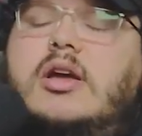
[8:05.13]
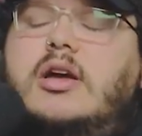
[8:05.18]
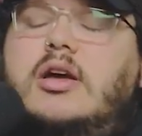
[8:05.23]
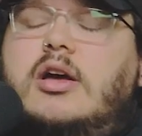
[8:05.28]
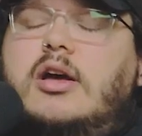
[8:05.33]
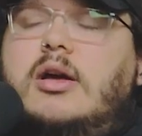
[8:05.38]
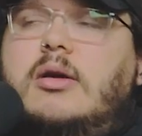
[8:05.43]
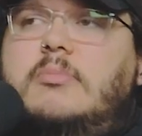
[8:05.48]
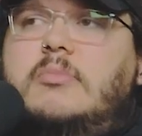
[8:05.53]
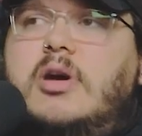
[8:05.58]

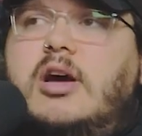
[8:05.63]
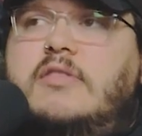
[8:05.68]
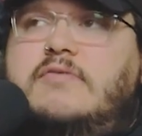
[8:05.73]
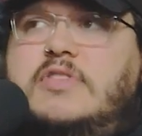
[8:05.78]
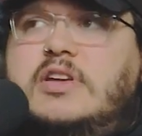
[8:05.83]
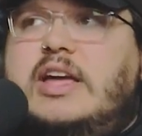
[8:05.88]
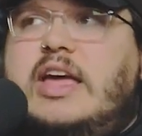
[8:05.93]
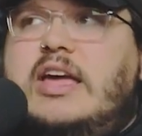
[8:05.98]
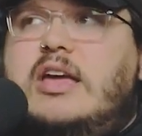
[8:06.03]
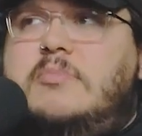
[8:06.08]
um, of
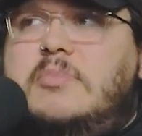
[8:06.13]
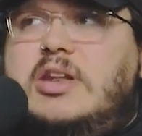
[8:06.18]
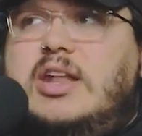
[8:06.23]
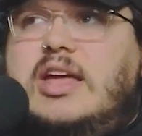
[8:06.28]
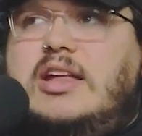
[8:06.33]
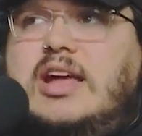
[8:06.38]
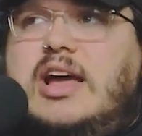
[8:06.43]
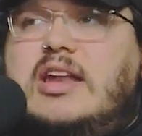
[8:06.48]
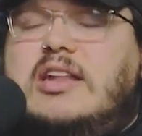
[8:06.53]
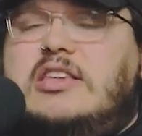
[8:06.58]
the game and,
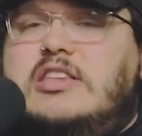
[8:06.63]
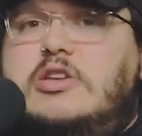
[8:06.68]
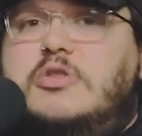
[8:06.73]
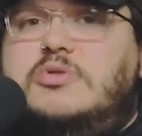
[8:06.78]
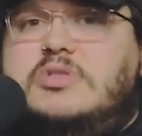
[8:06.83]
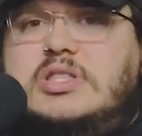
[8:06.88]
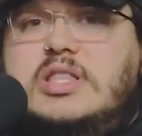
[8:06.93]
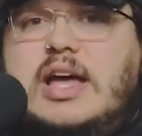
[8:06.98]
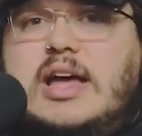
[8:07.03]
and kind of used